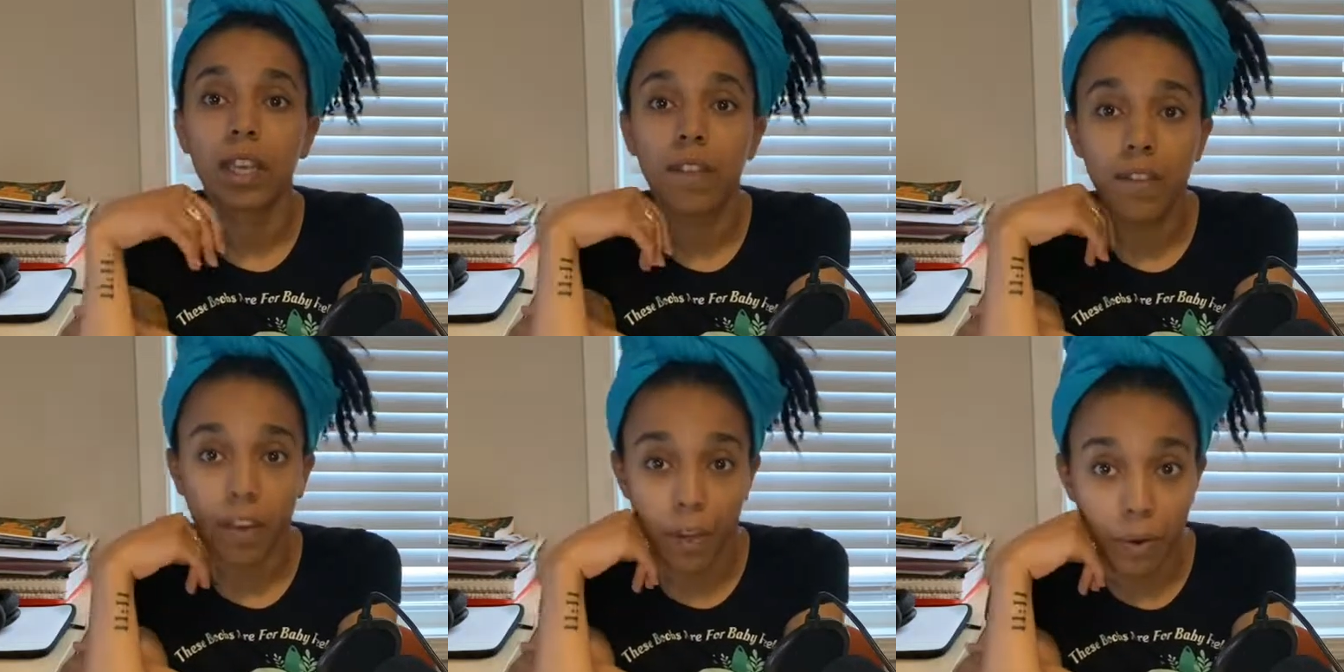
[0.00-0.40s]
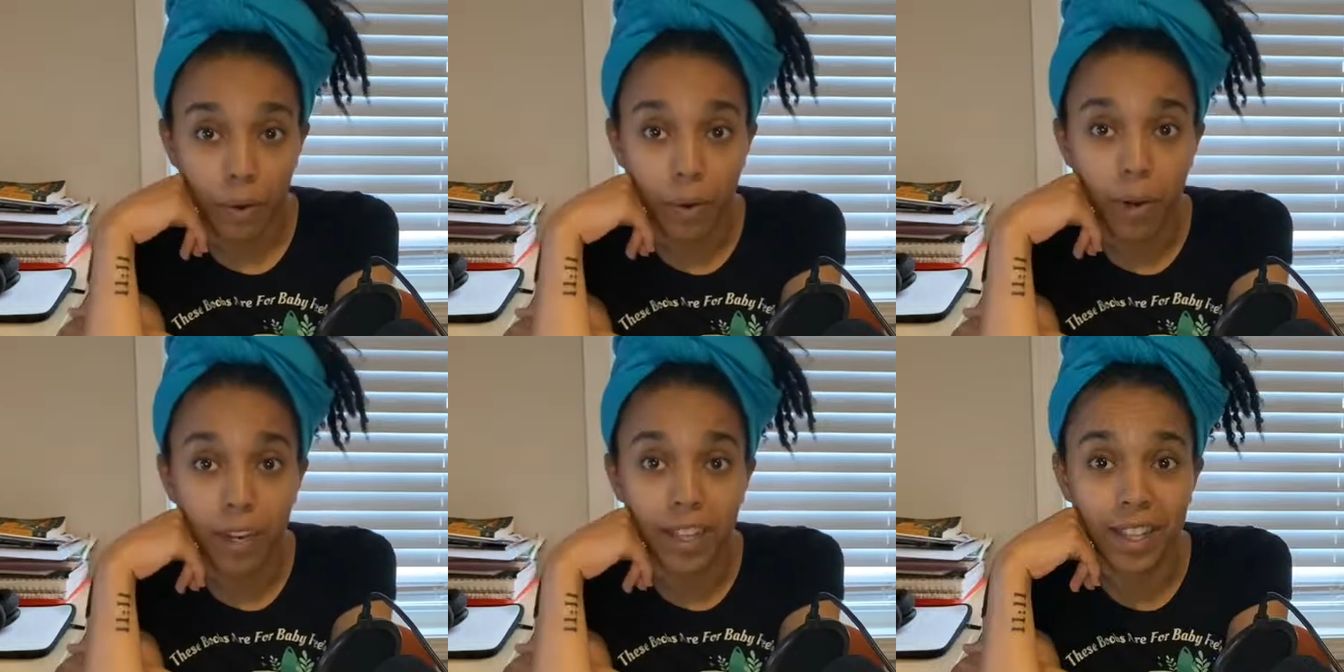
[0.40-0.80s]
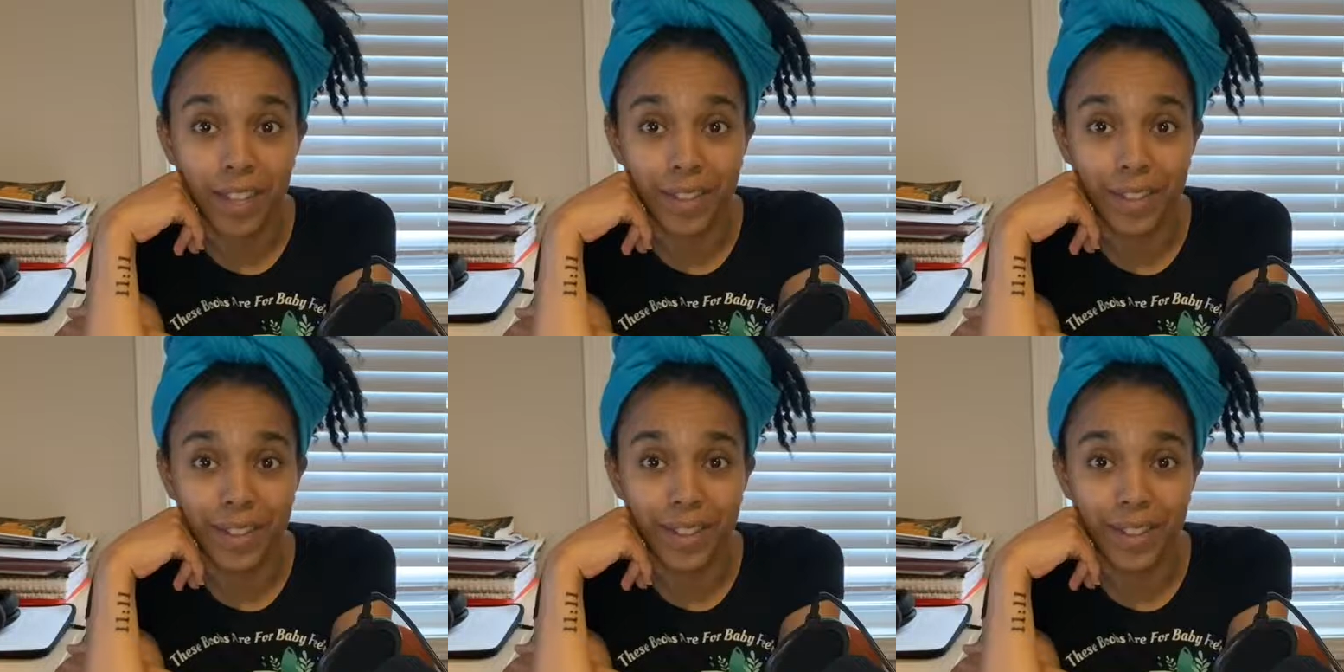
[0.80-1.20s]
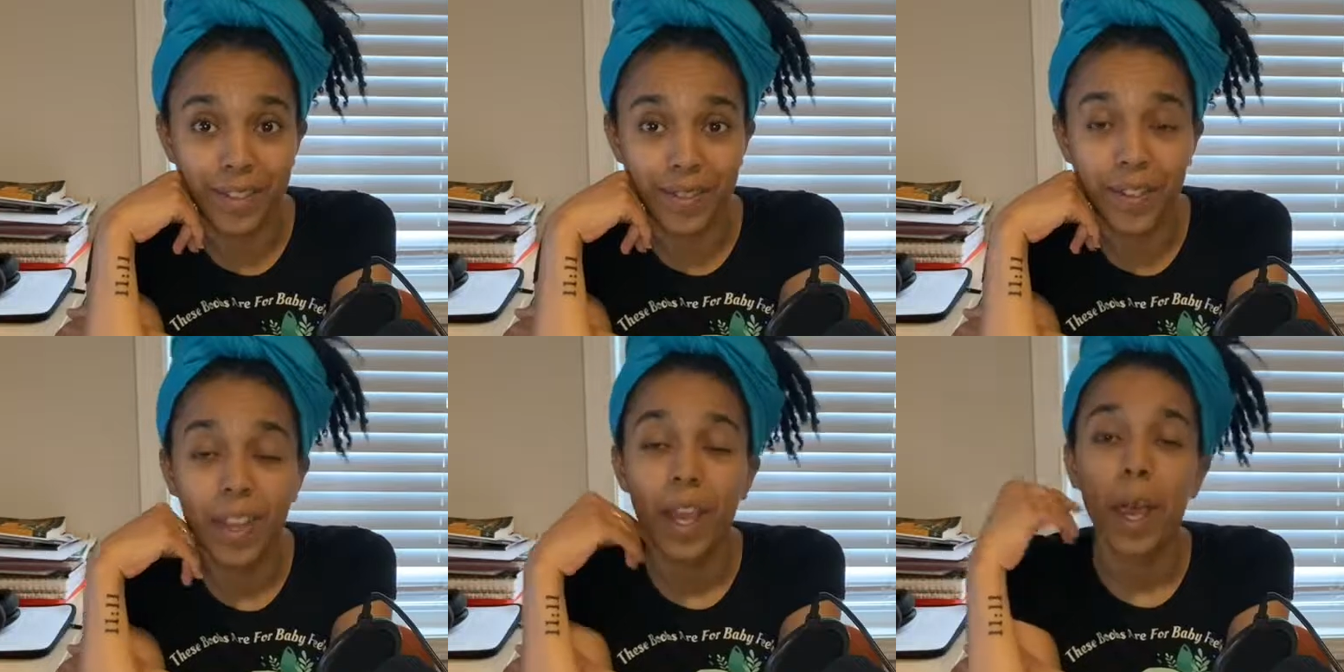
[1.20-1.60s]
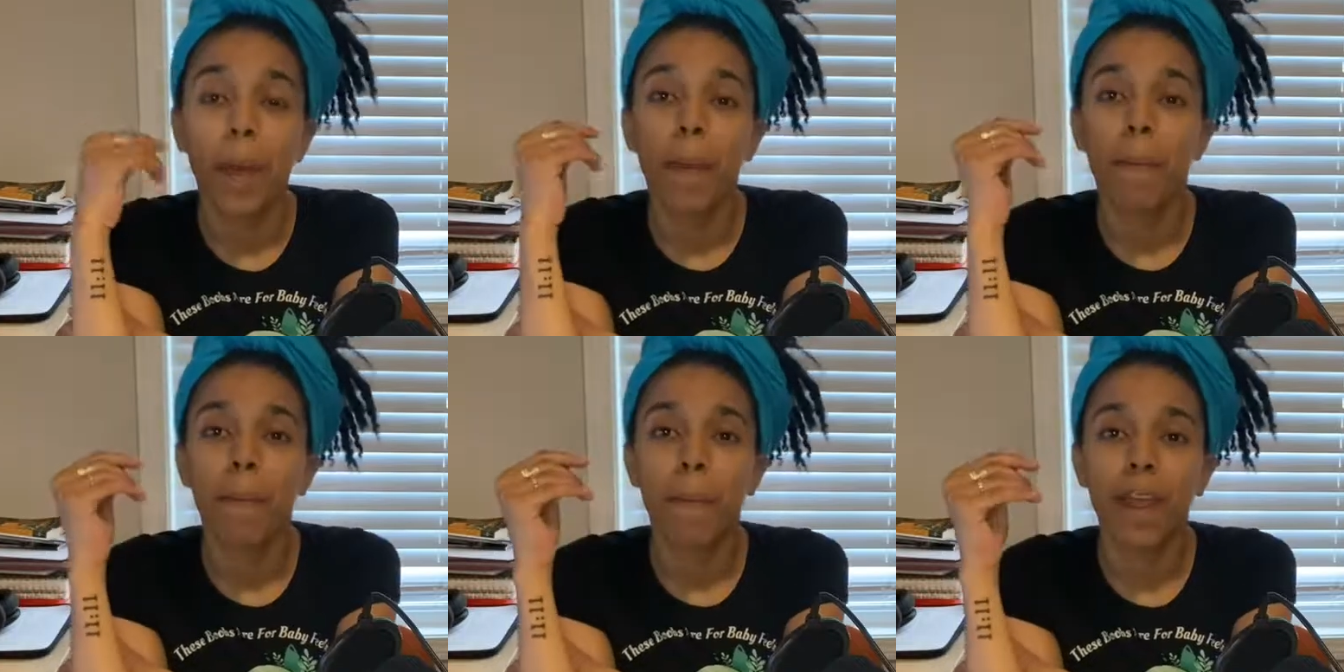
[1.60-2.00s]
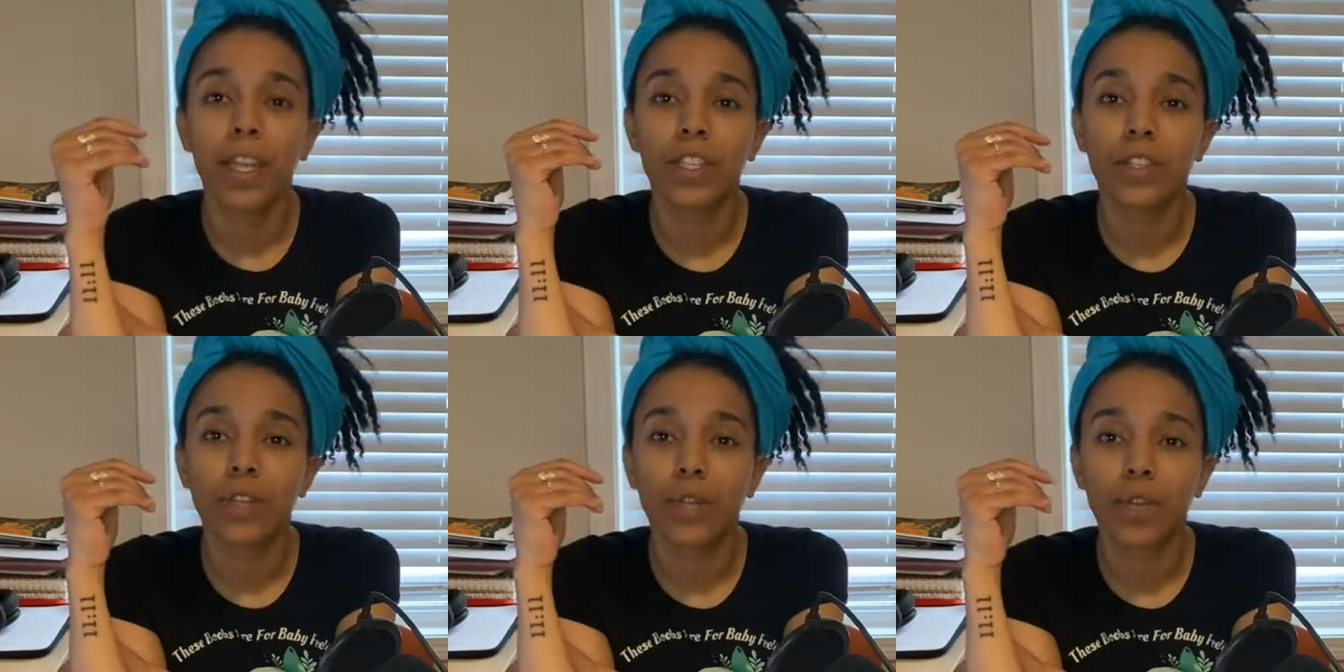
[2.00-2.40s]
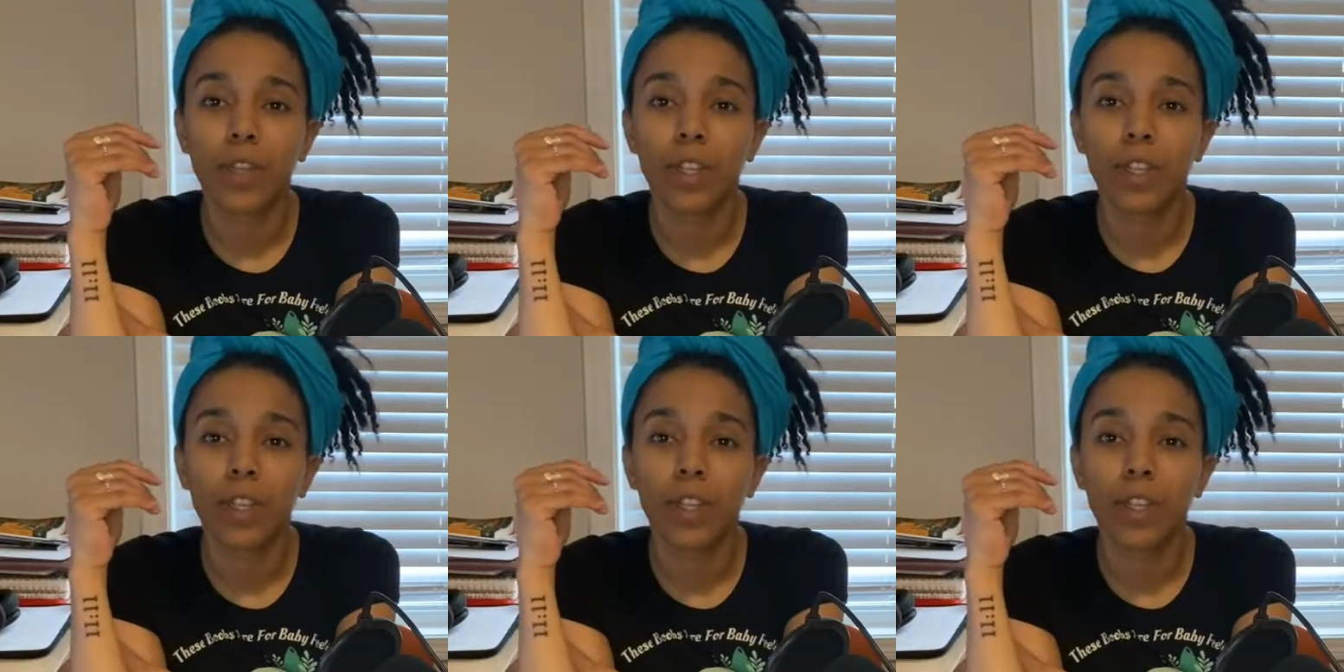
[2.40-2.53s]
If they do the right thing with them, make sure